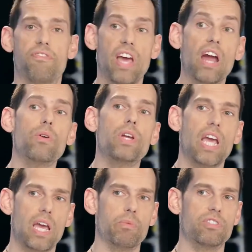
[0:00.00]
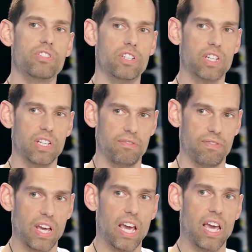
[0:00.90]
very able to
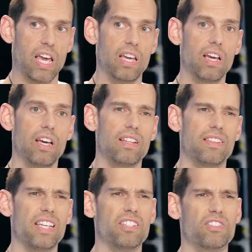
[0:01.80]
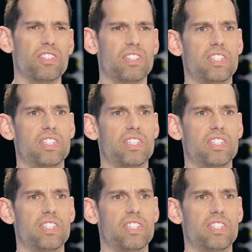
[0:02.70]
convey these